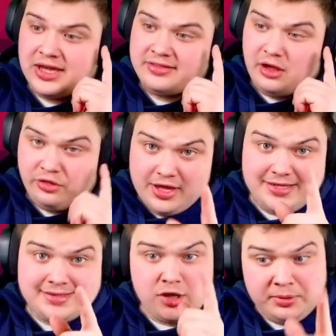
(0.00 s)
Now
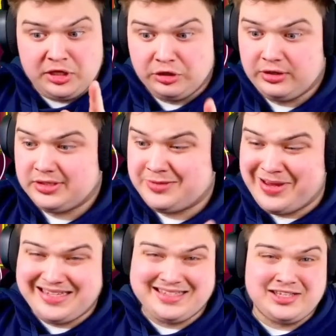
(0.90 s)
this could be good,
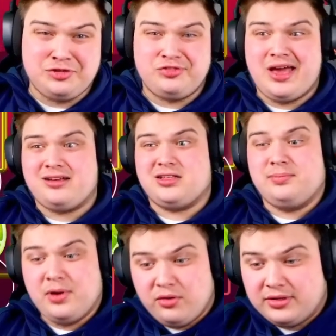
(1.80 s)
especially it's a 2,000
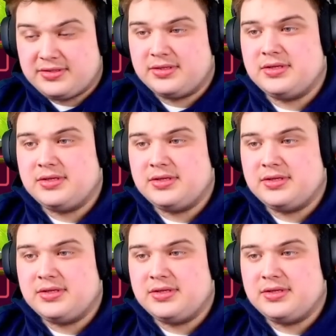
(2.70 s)
bonus.